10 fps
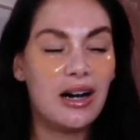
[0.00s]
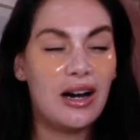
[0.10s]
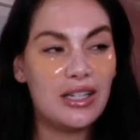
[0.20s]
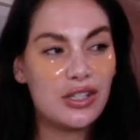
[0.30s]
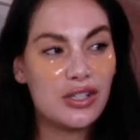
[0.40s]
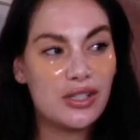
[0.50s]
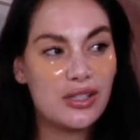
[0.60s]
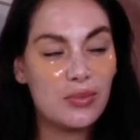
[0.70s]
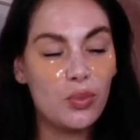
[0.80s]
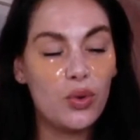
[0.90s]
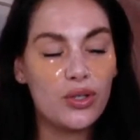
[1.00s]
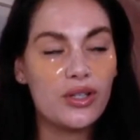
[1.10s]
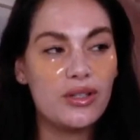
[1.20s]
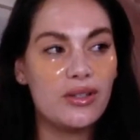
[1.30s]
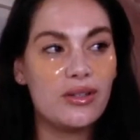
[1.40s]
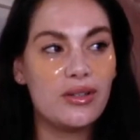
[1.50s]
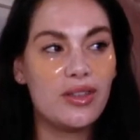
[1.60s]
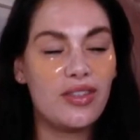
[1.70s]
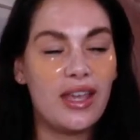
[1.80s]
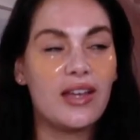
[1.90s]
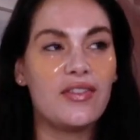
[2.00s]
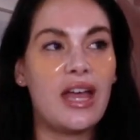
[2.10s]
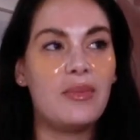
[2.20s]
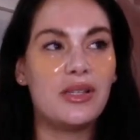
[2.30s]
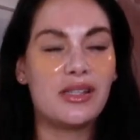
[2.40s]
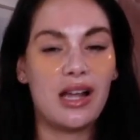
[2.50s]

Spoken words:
I just wouldn't think of them as,